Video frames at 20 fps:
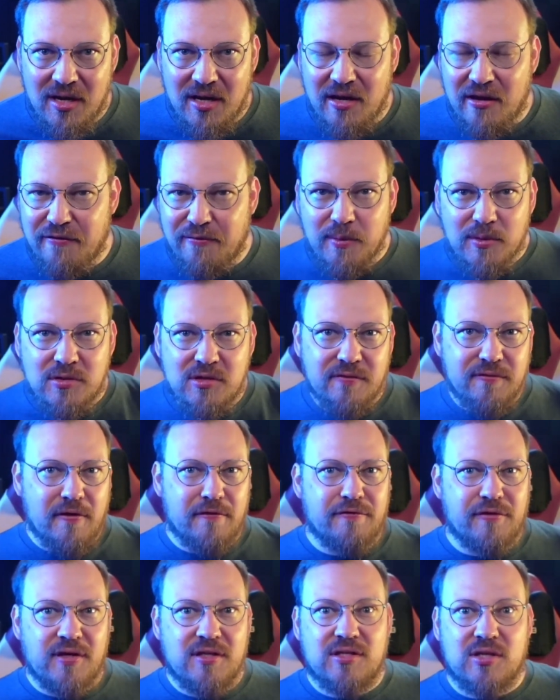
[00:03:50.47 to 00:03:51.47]
If most of our
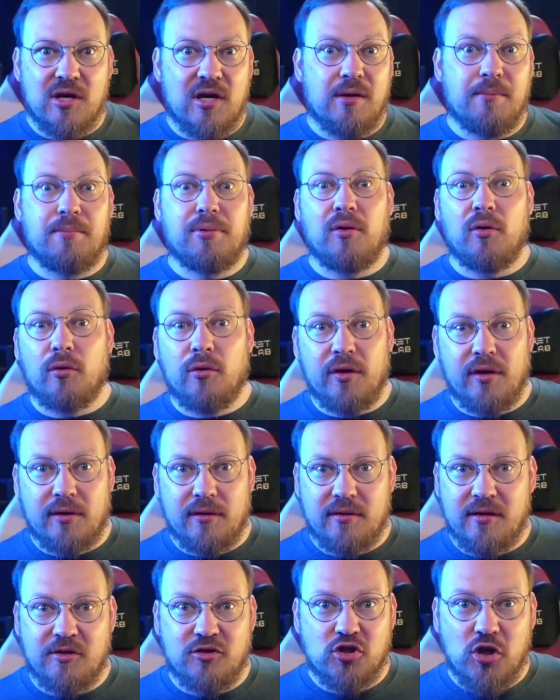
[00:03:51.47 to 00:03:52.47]
friends are employed
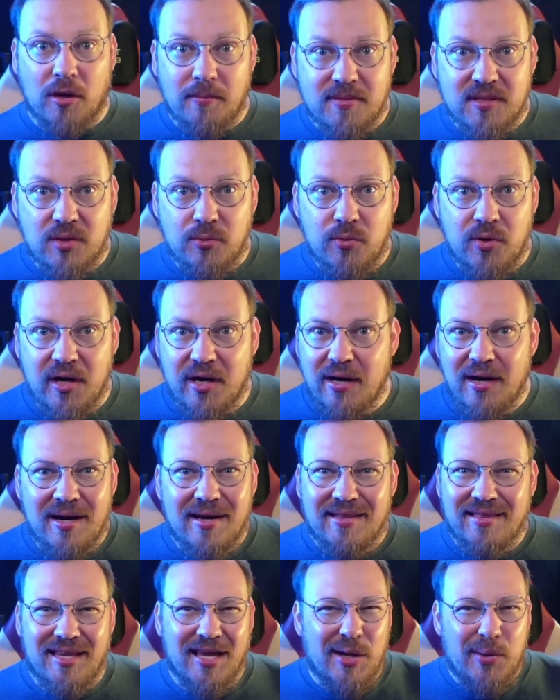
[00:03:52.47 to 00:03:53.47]
in a job somewhere,
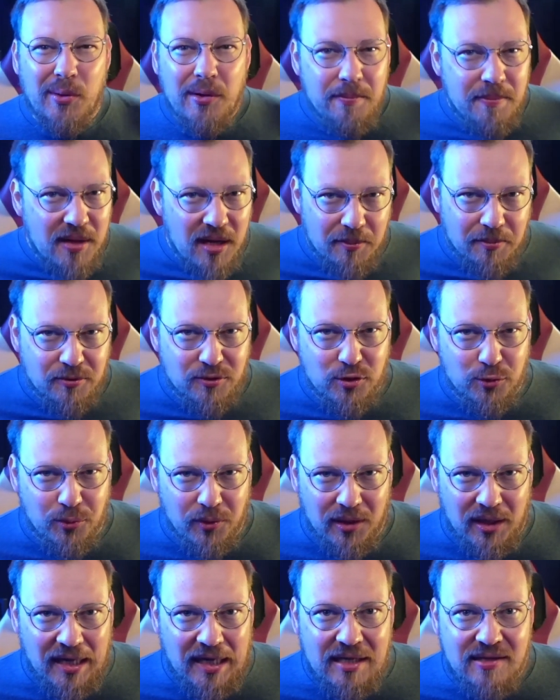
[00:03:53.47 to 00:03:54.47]
they won't be able to
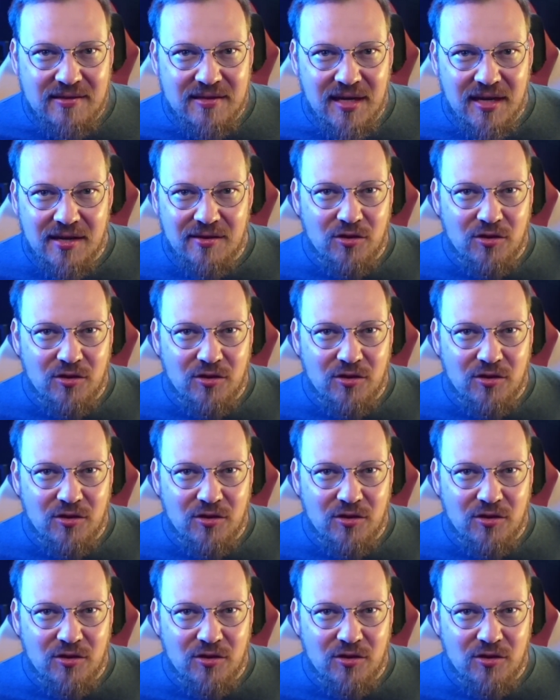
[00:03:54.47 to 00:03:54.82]
relate.